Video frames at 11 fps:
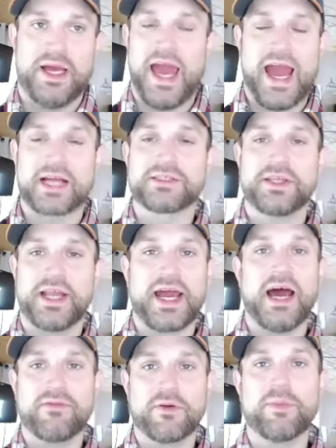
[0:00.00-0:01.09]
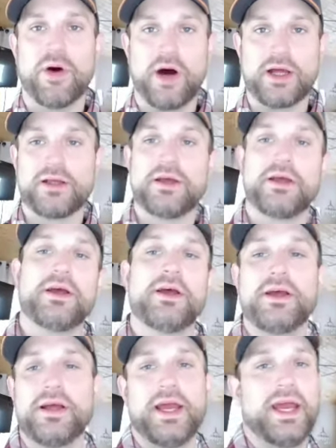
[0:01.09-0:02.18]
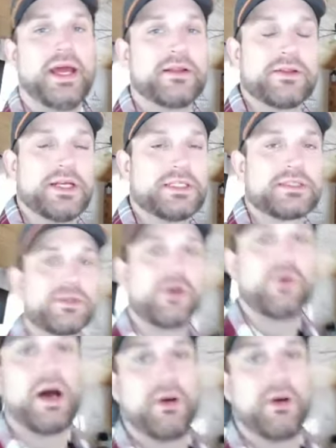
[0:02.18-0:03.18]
axe that I ever bought. And let's go